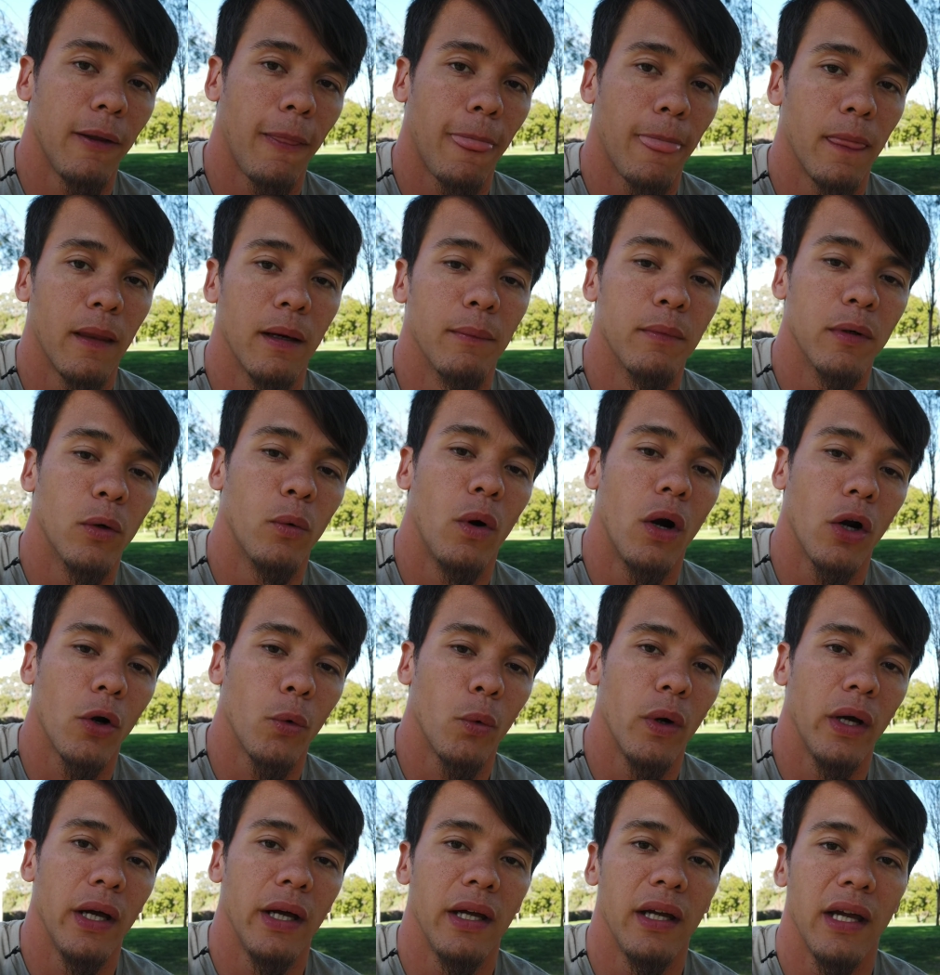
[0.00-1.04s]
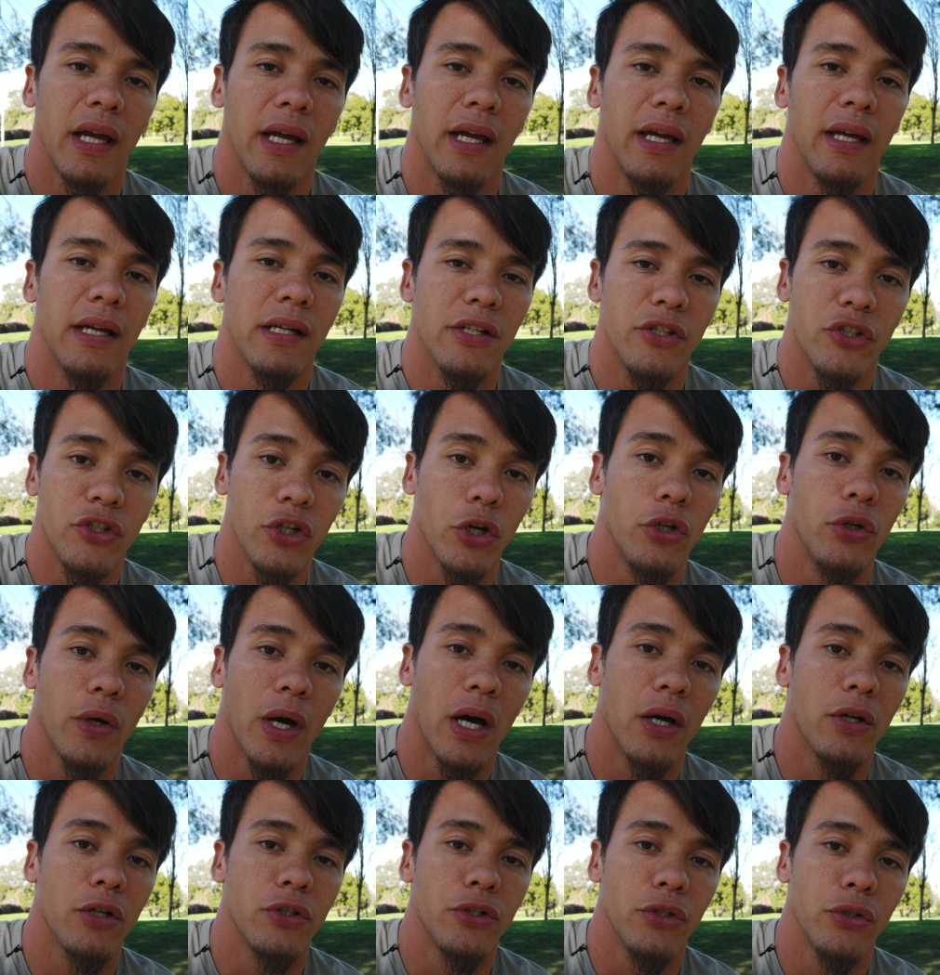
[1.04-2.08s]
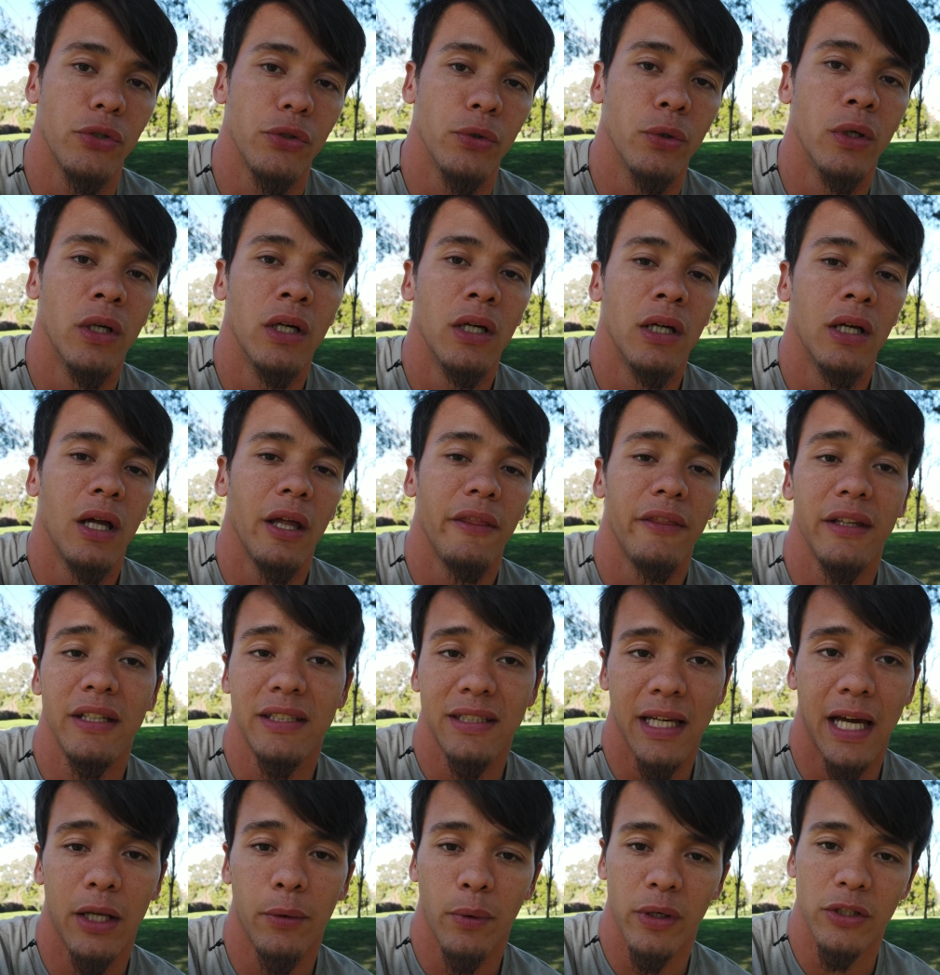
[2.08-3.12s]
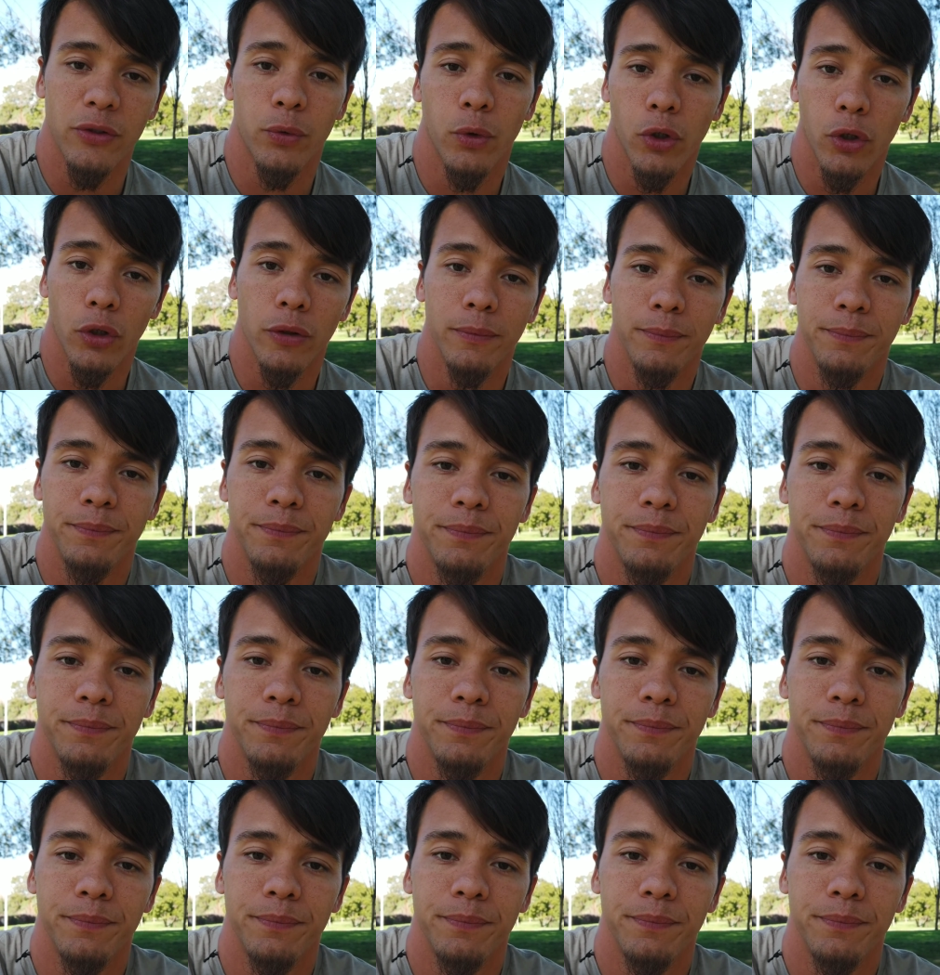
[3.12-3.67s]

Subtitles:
I'm going to walk away and show you how to do the sideways roll.